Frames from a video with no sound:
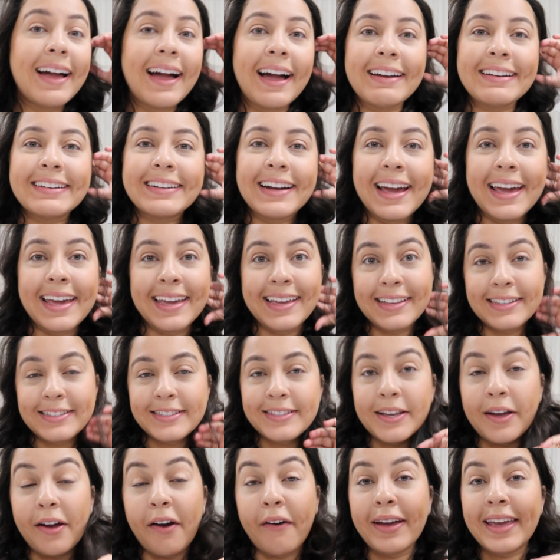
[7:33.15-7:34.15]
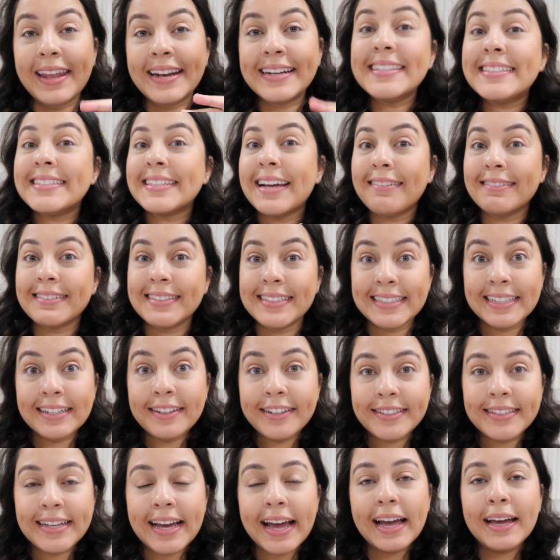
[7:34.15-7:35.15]
All right, so it is now
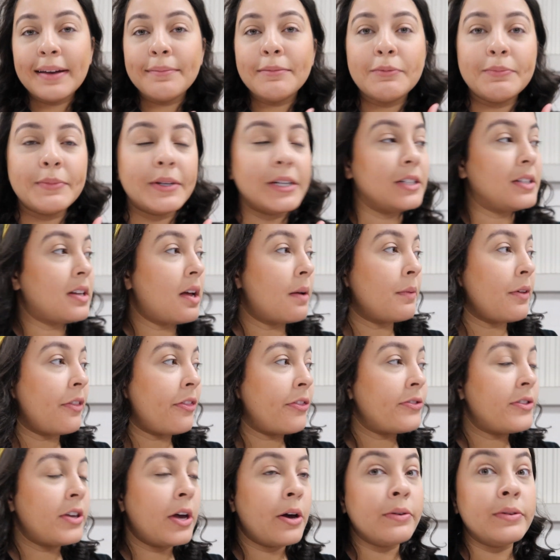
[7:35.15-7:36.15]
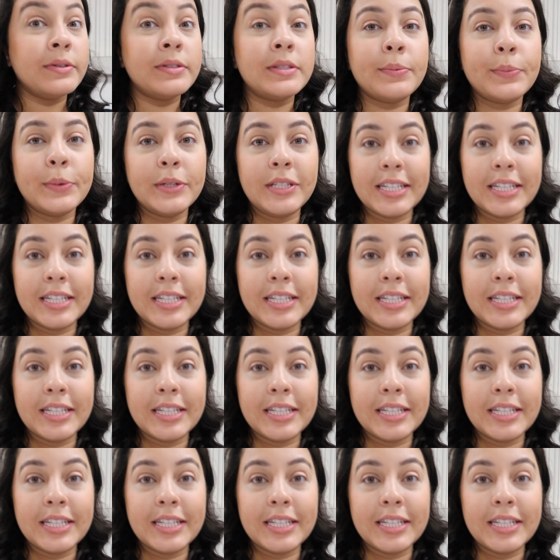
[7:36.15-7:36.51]
dinner time. We are done with toast.